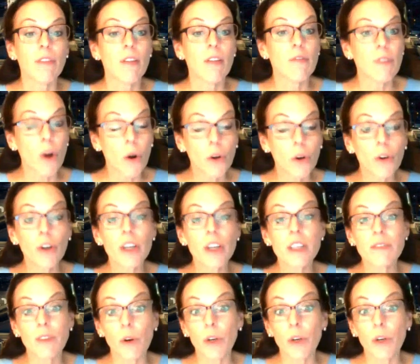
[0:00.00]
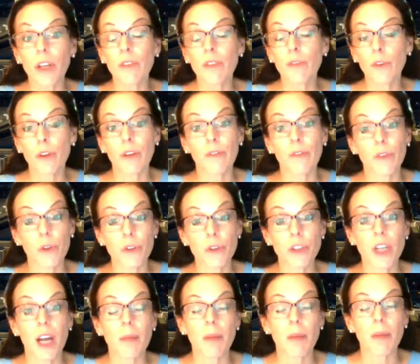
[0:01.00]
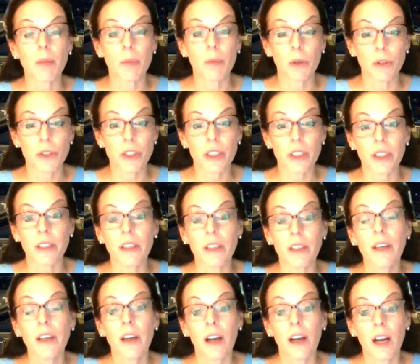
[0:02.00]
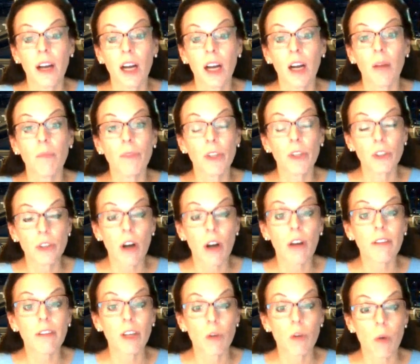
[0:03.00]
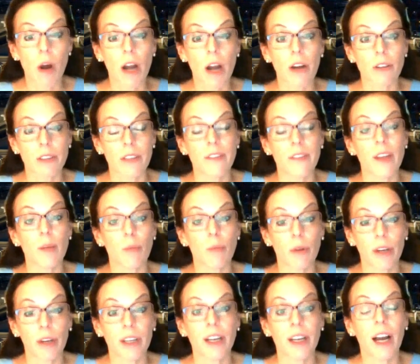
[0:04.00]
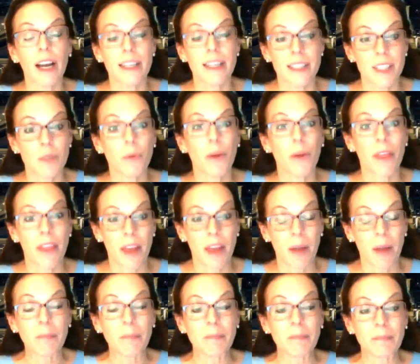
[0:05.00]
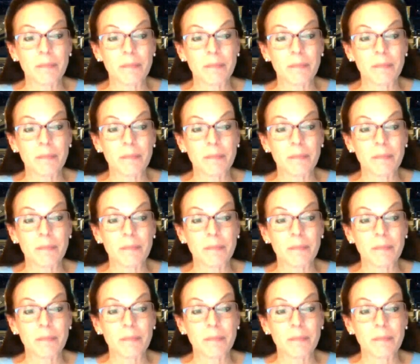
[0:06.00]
a voter is voting for the first time in person, the law requires that they bring an ID with them.